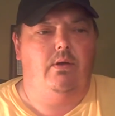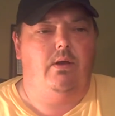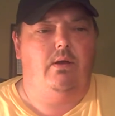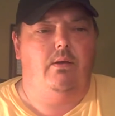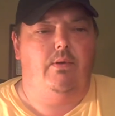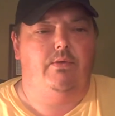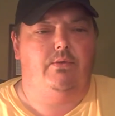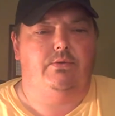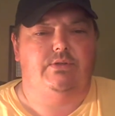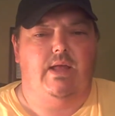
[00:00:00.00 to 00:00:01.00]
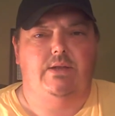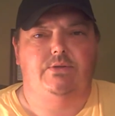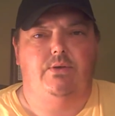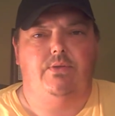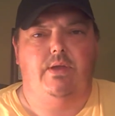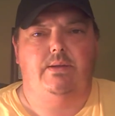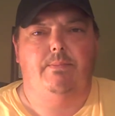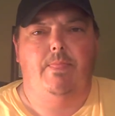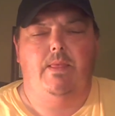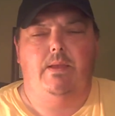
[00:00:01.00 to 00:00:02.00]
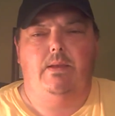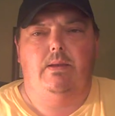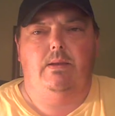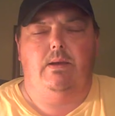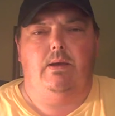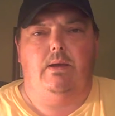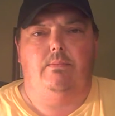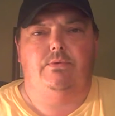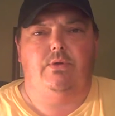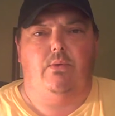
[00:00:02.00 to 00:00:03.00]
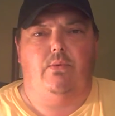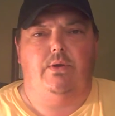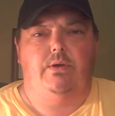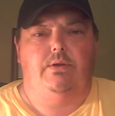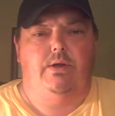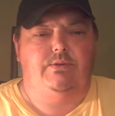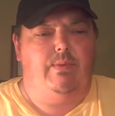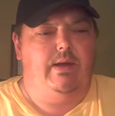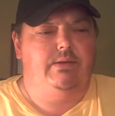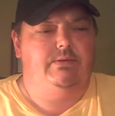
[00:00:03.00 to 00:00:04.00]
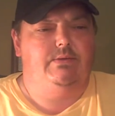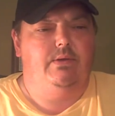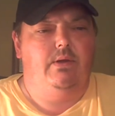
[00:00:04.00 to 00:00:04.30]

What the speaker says: other than a little slideshow thing. So I wanted to touch base